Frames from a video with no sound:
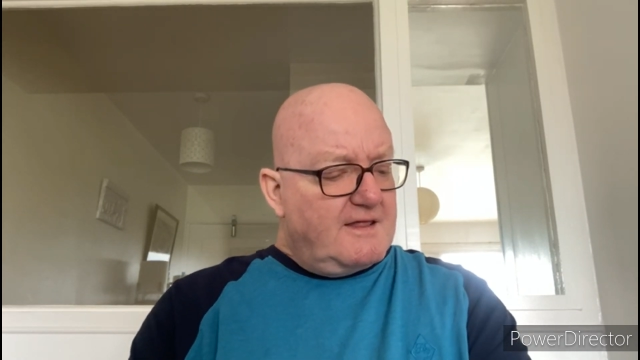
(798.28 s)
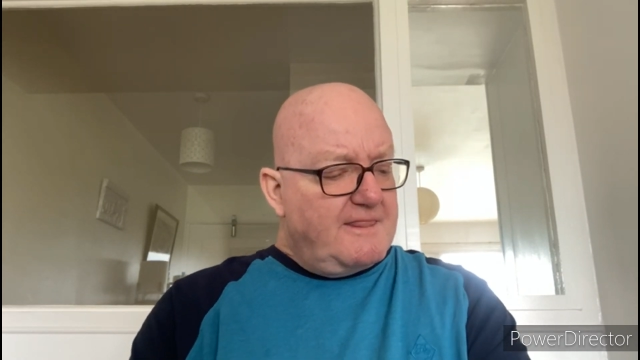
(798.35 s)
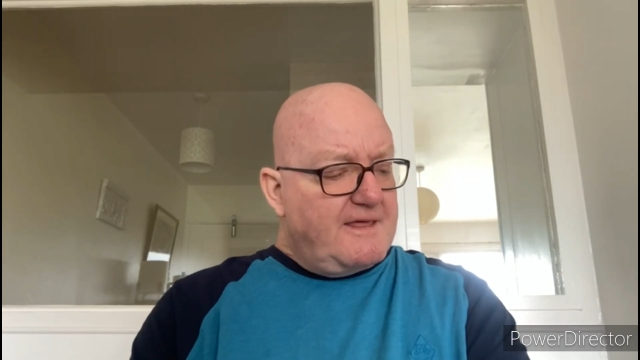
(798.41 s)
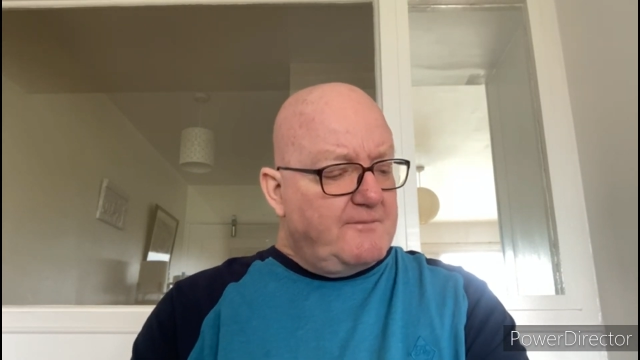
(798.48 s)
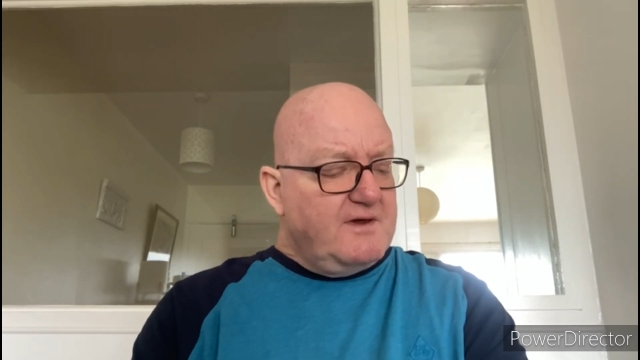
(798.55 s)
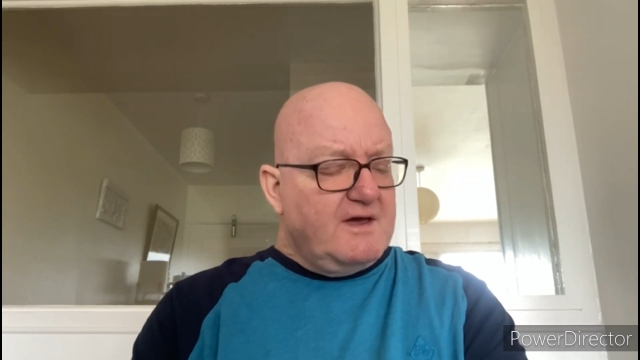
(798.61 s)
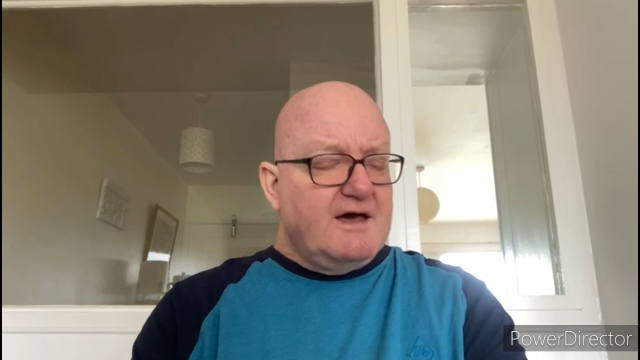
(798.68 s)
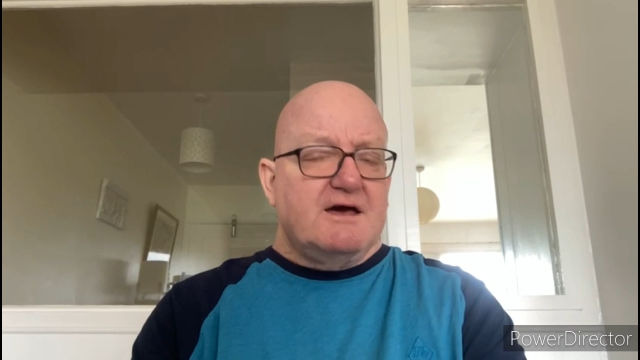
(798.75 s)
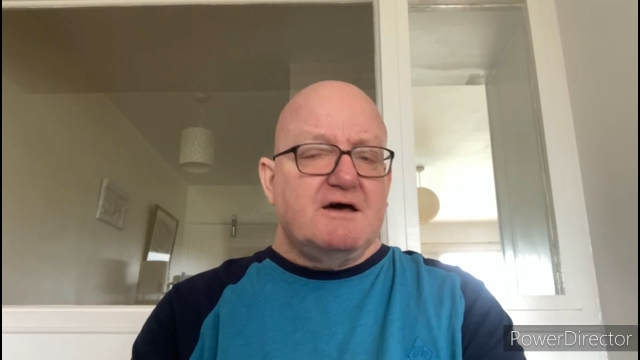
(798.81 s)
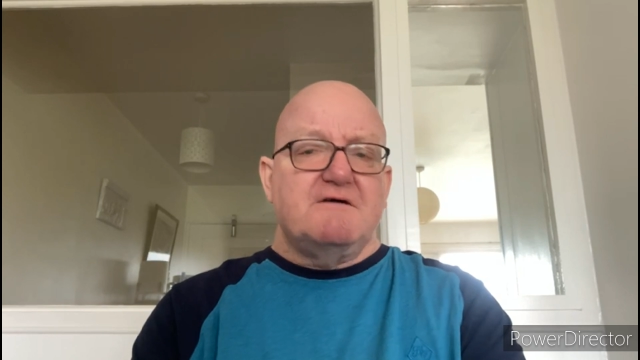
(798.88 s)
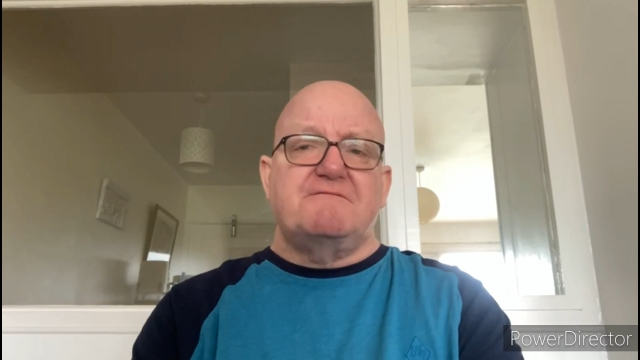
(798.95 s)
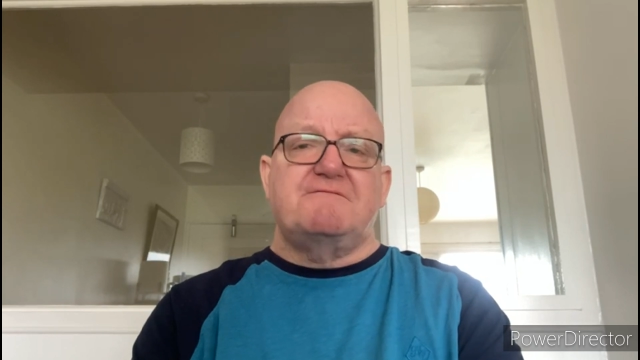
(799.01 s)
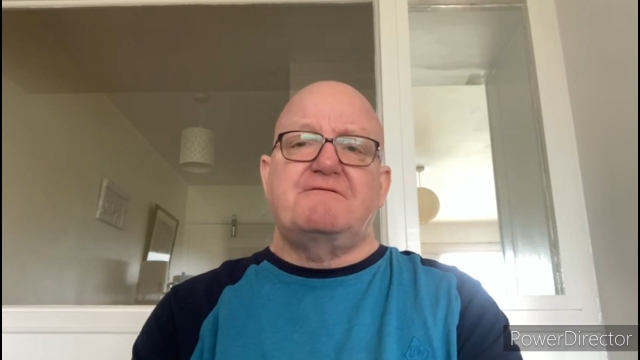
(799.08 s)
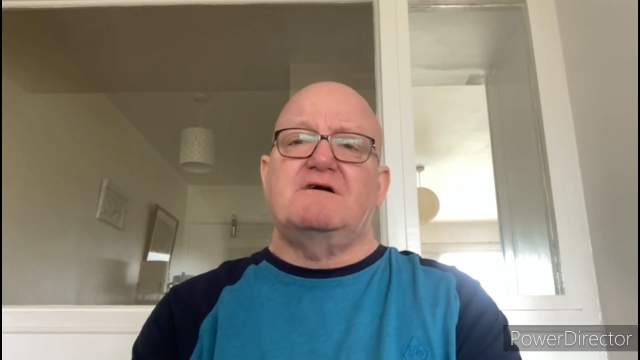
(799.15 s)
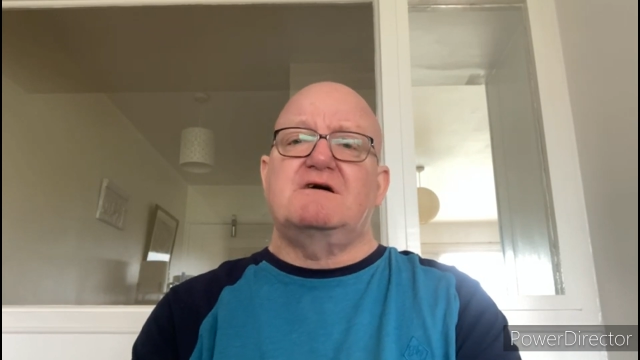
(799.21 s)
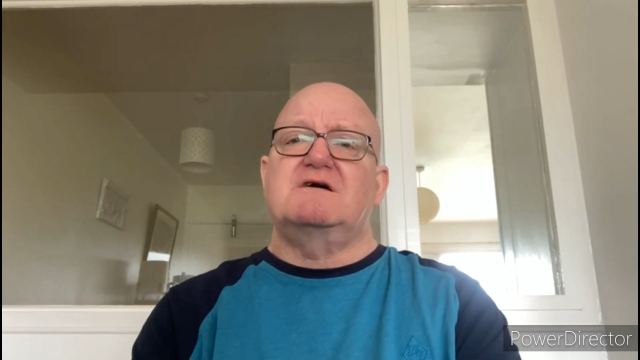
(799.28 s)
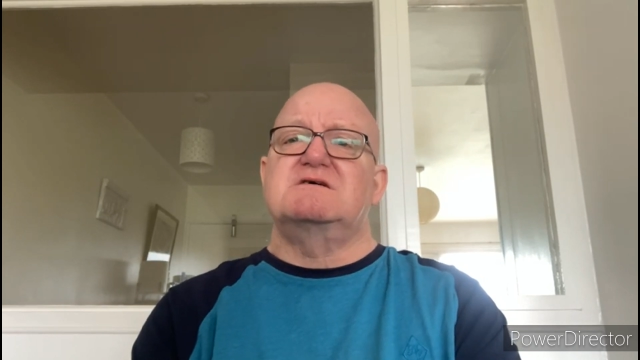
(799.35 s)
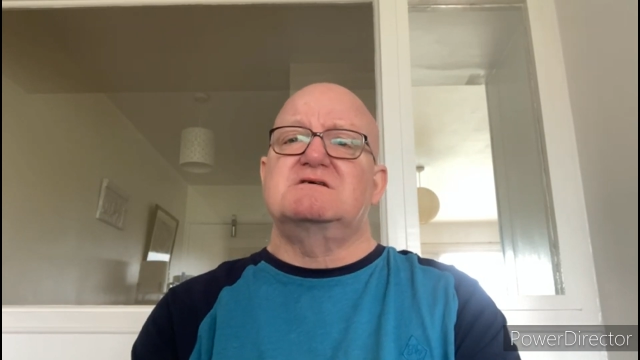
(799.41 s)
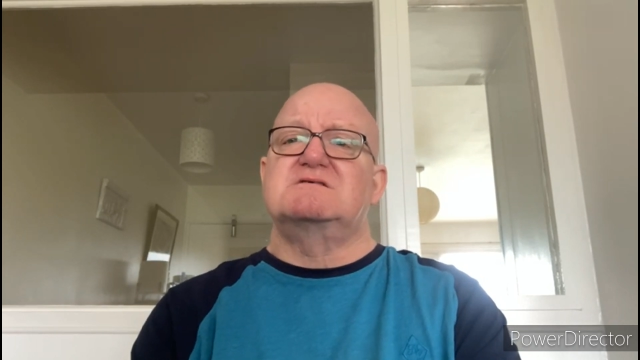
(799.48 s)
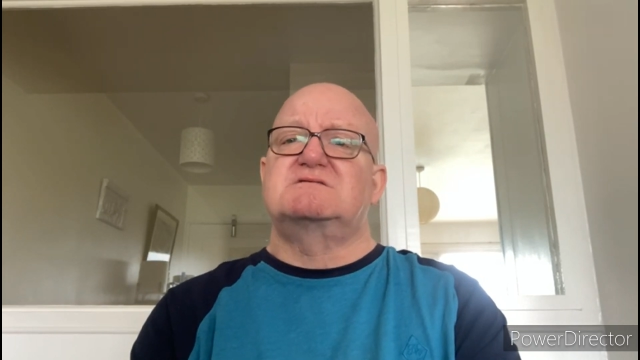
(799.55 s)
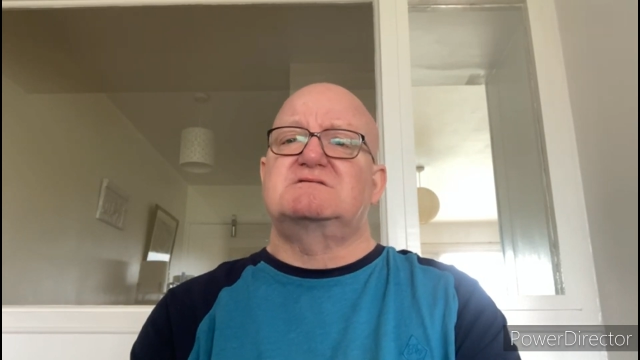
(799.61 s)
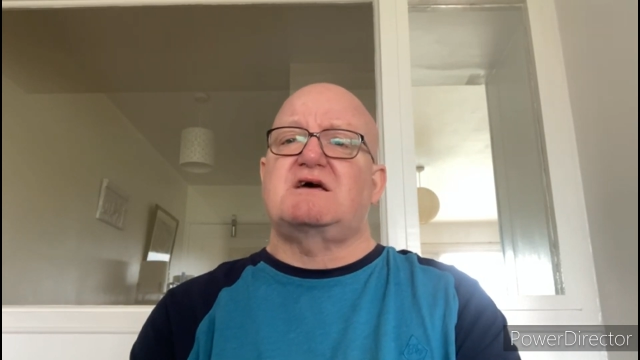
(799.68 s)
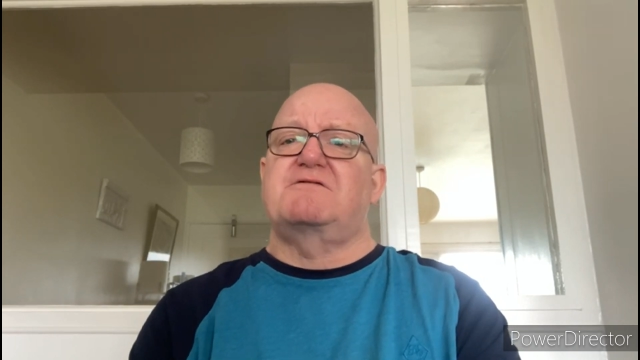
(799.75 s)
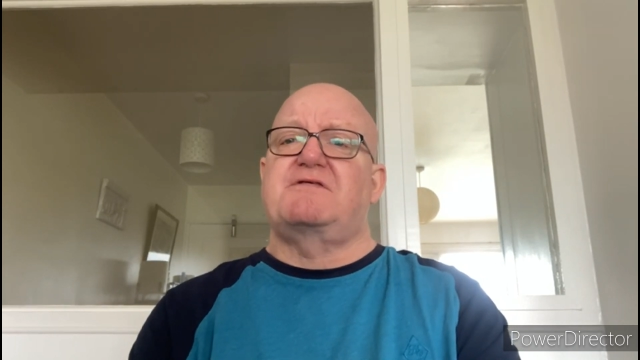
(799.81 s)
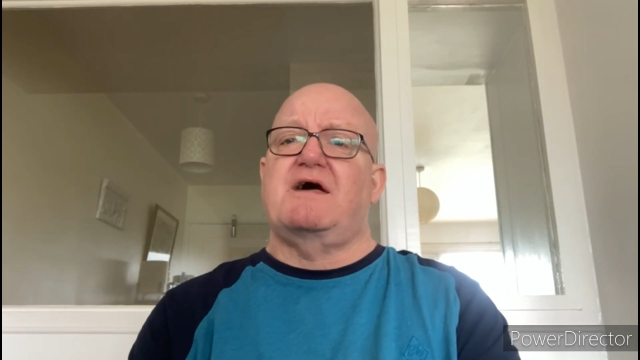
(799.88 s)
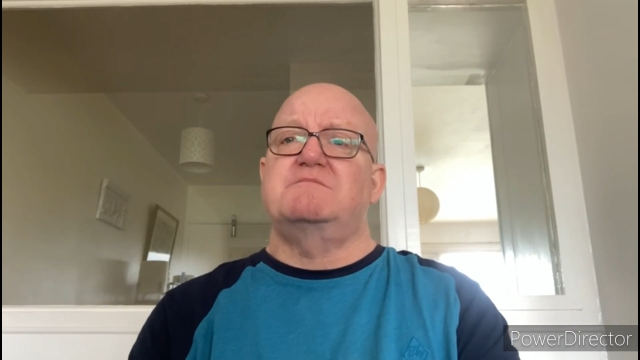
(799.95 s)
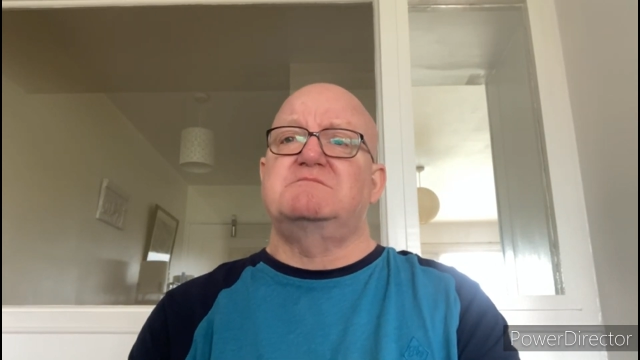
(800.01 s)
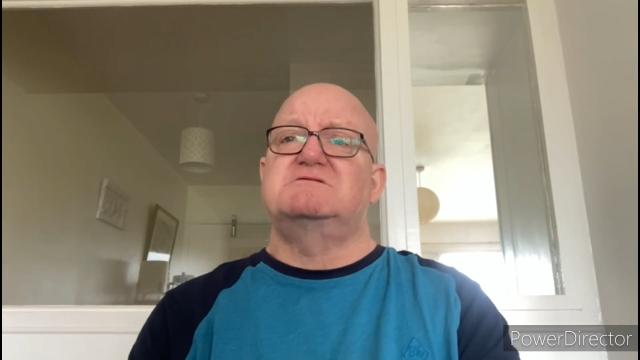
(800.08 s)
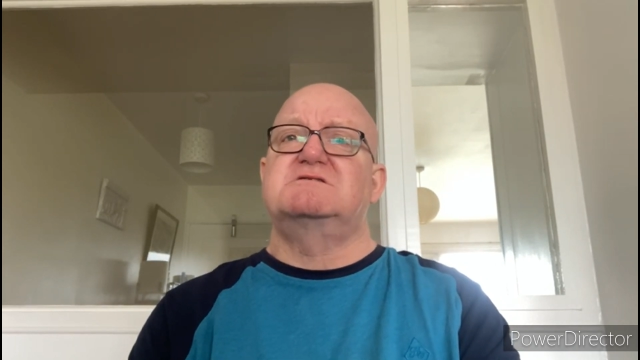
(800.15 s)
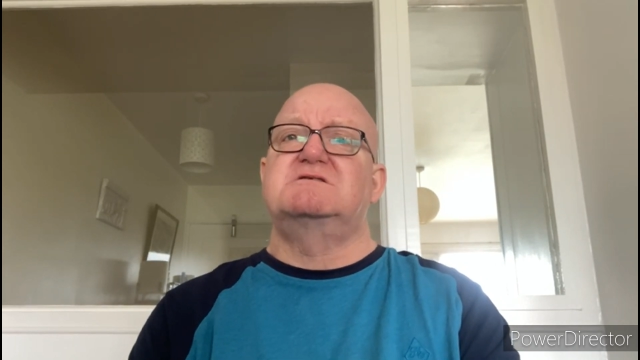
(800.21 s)
Then we have
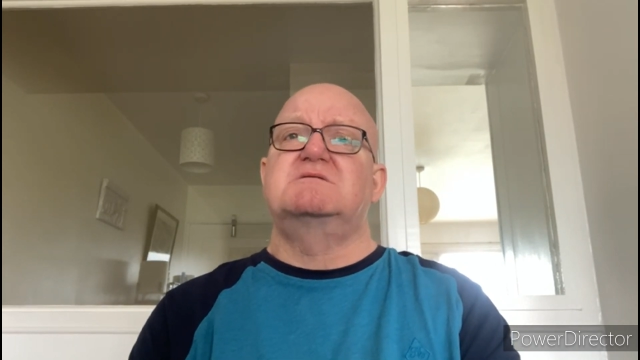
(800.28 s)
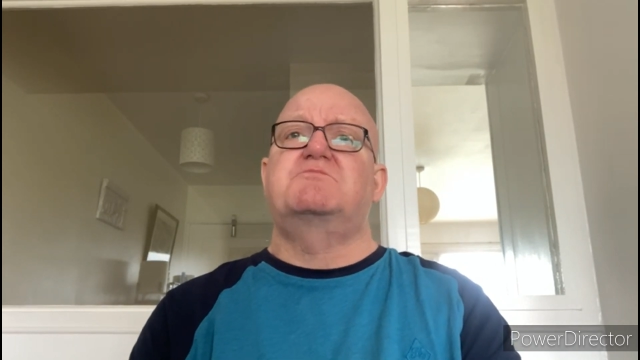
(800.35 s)
Southampton